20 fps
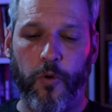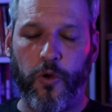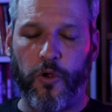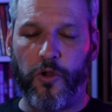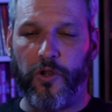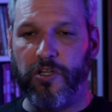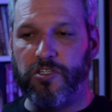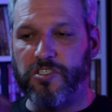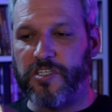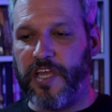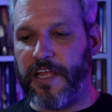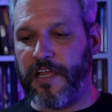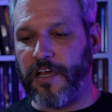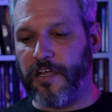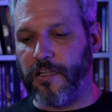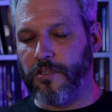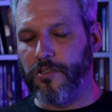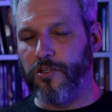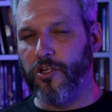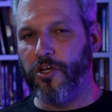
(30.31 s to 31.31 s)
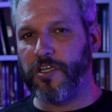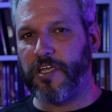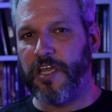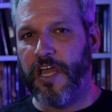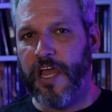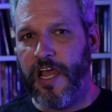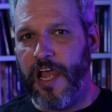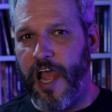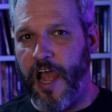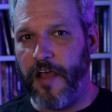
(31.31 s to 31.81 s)
We're going to take a look
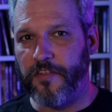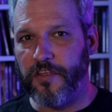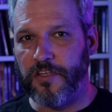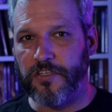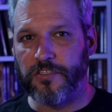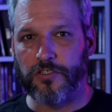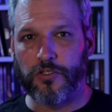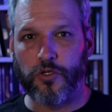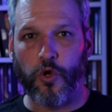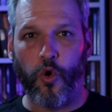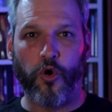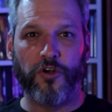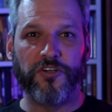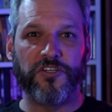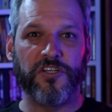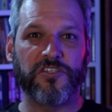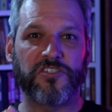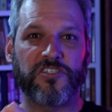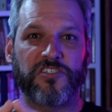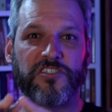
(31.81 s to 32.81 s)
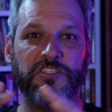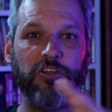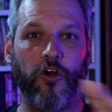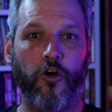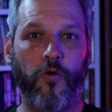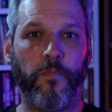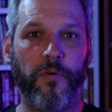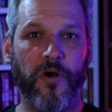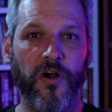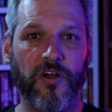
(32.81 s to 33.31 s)
at these gorgeous
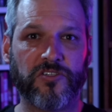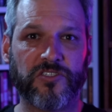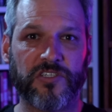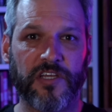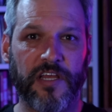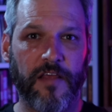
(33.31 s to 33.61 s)
Steelbooks.